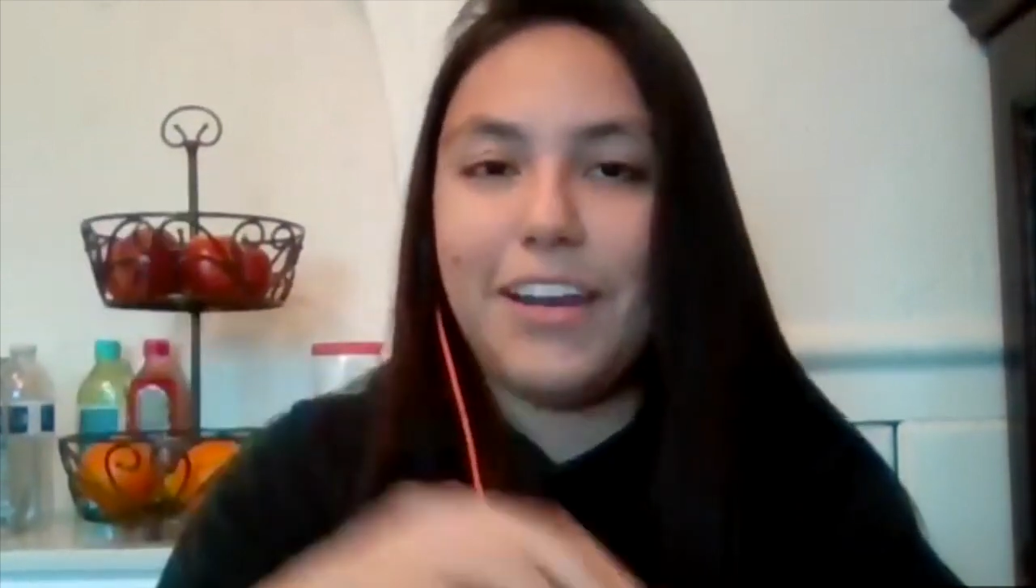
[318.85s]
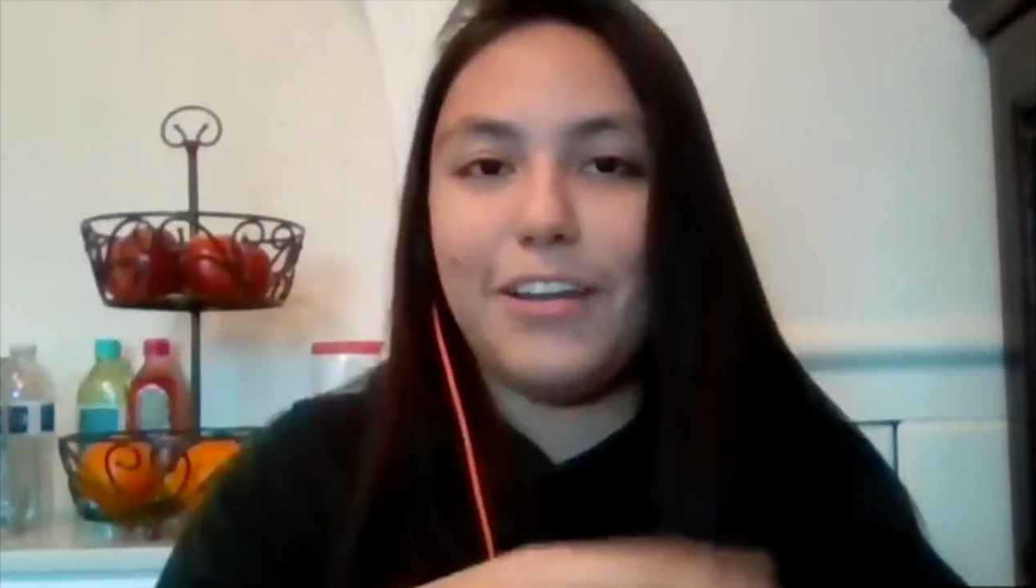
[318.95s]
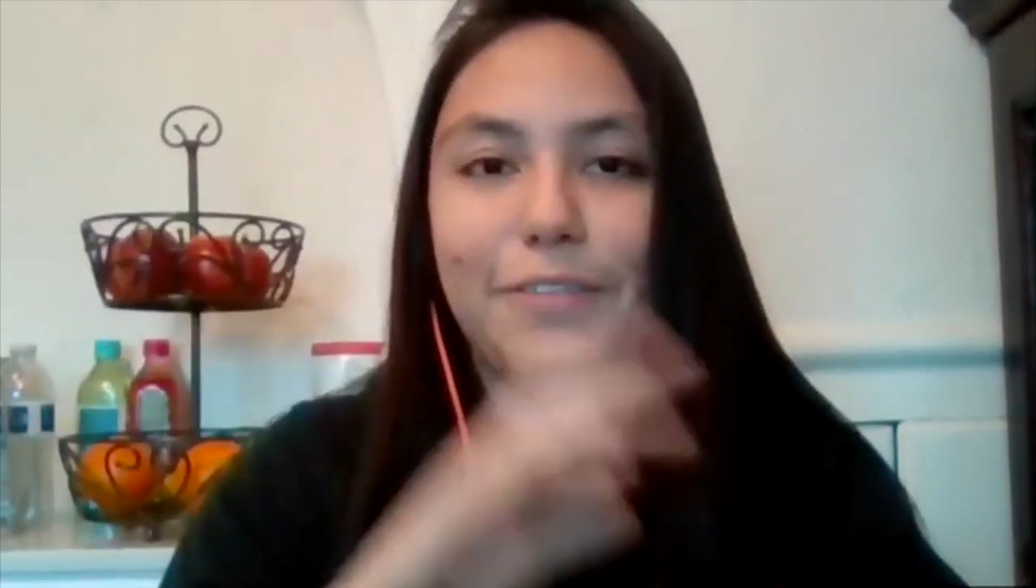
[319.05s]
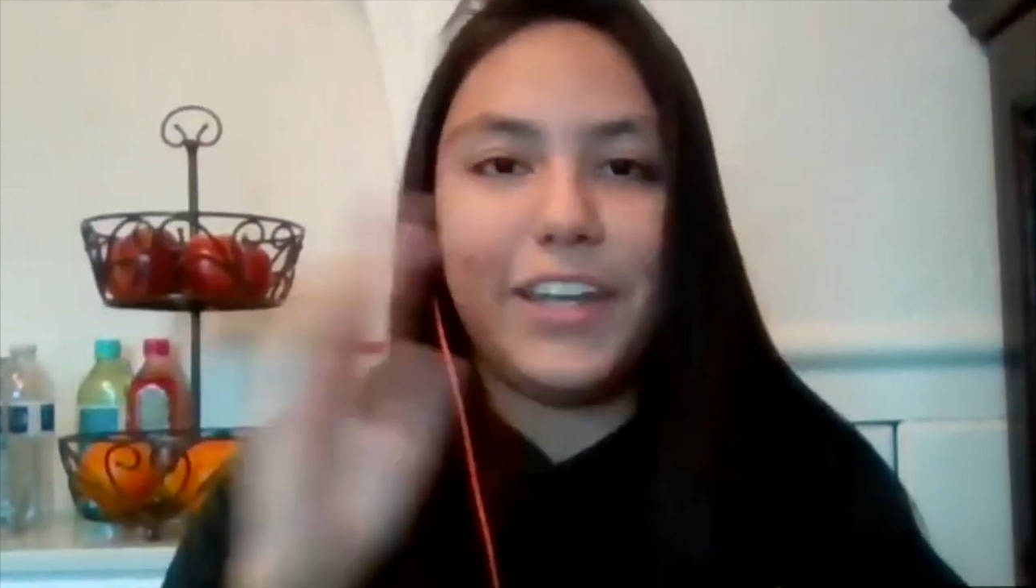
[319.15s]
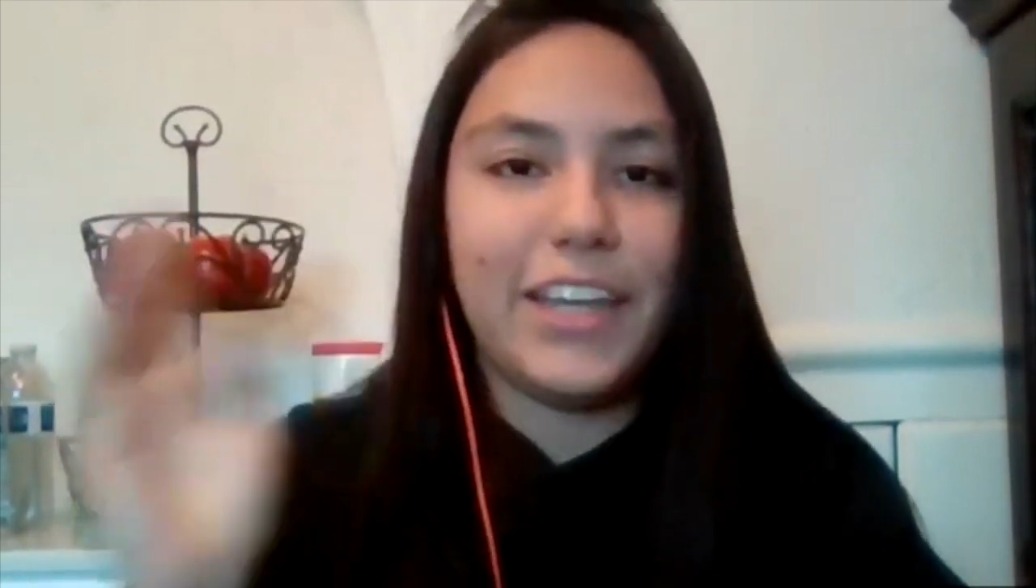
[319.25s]
I
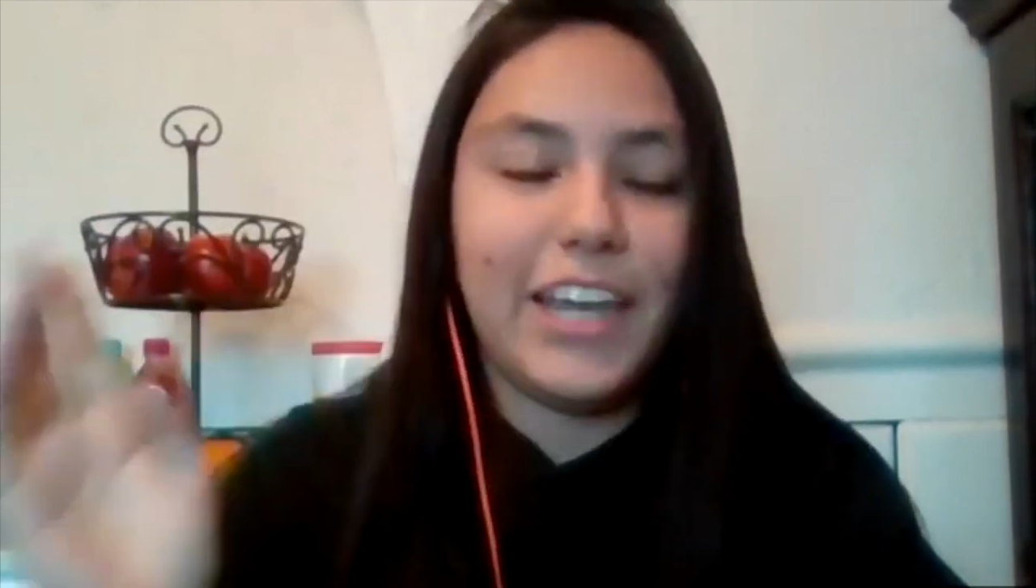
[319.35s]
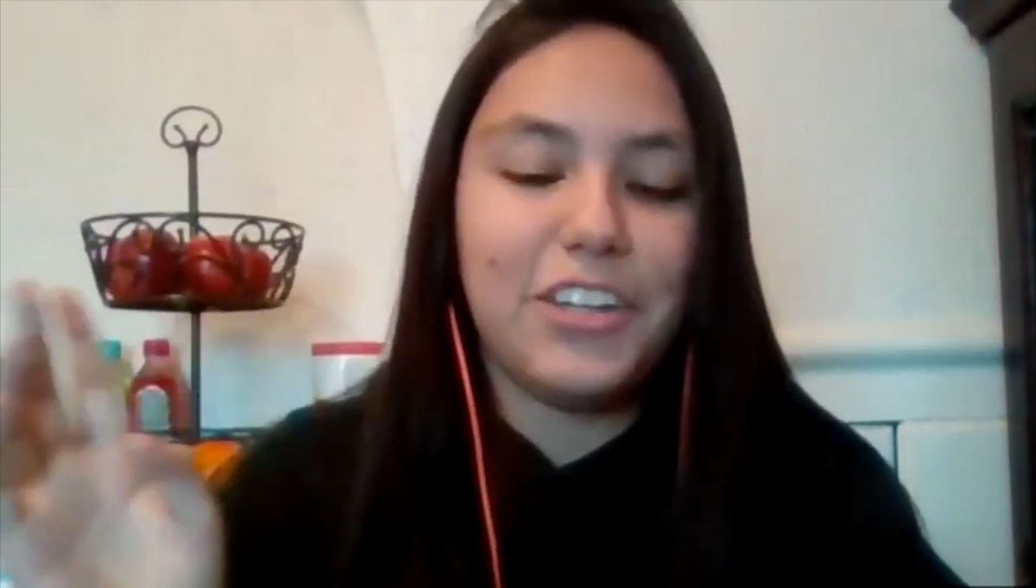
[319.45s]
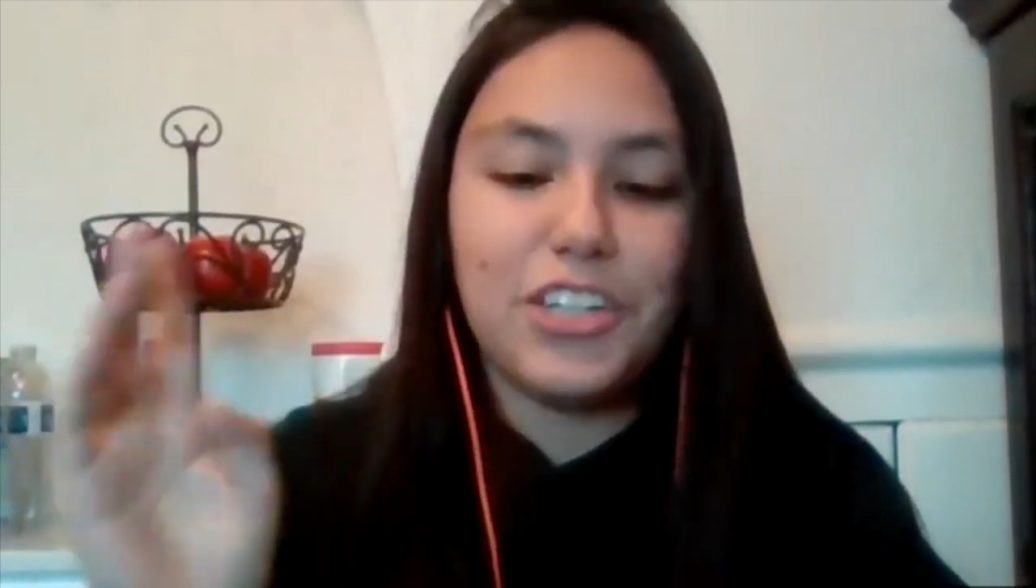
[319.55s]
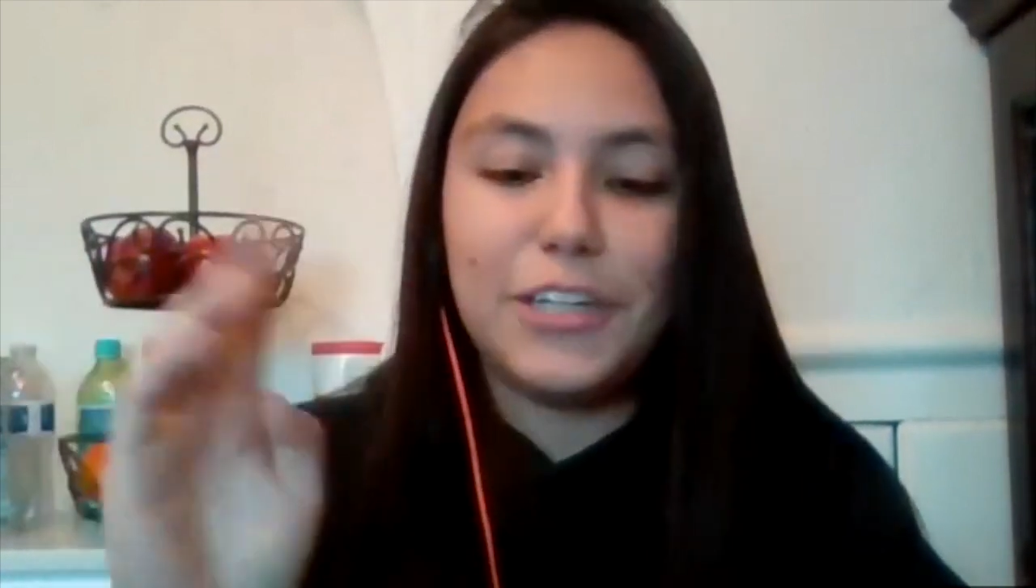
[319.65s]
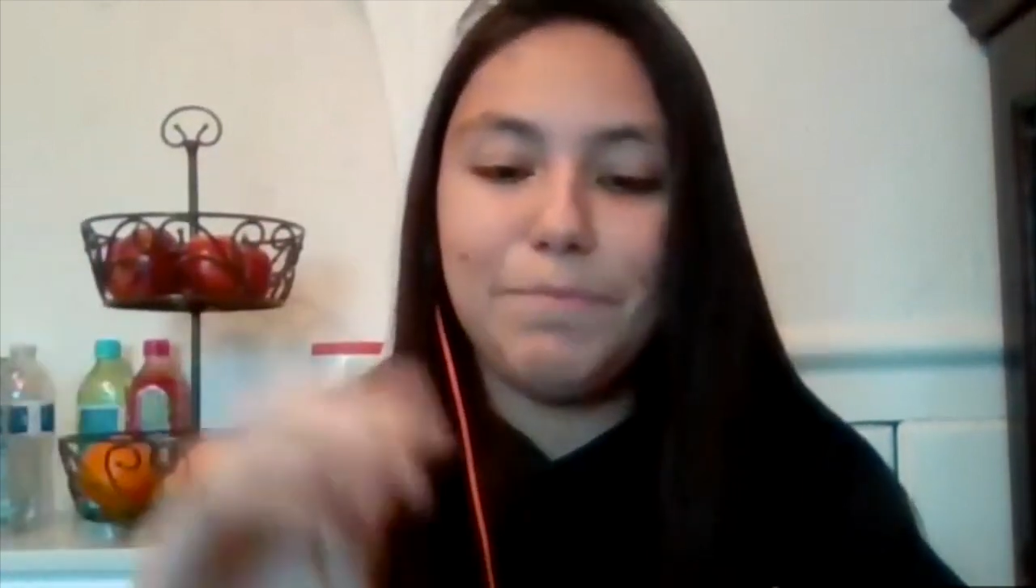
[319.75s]
love
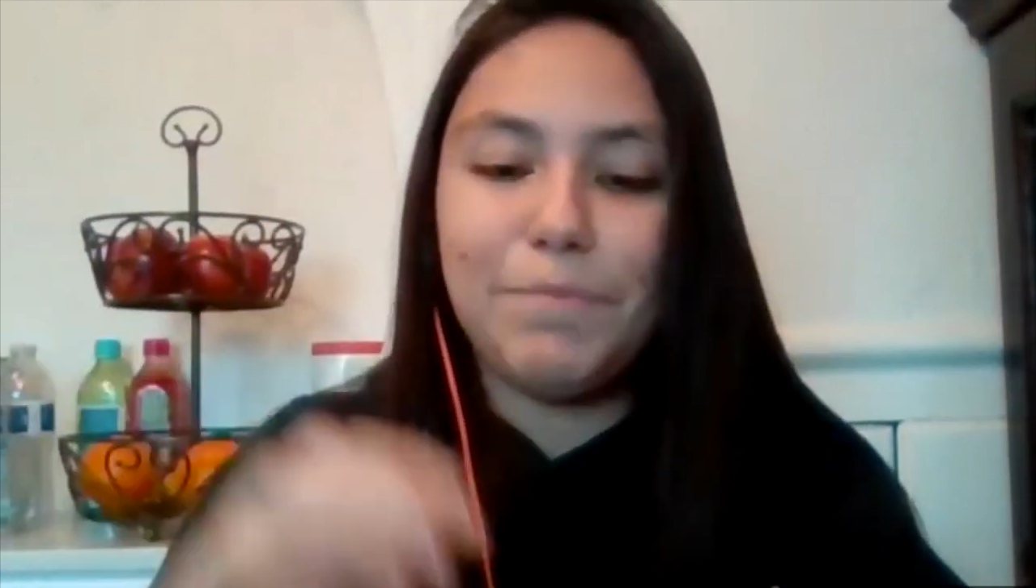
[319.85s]
engaging.